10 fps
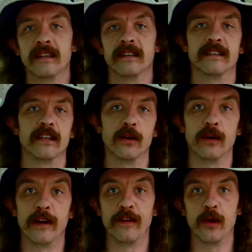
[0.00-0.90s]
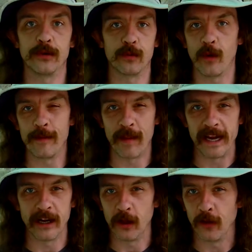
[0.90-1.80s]
So if you notice white paint
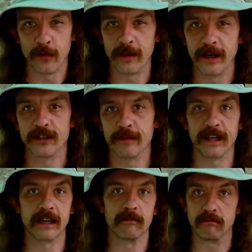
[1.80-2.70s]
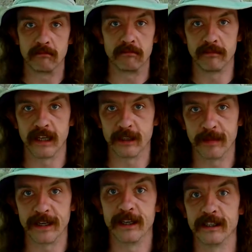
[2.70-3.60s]
all over me or something, that's
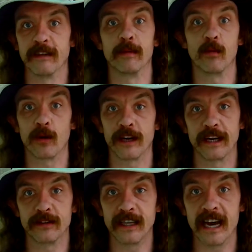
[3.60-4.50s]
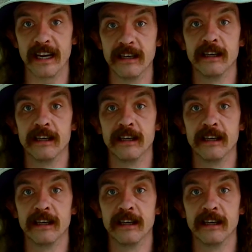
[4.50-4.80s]
because I've been working outside.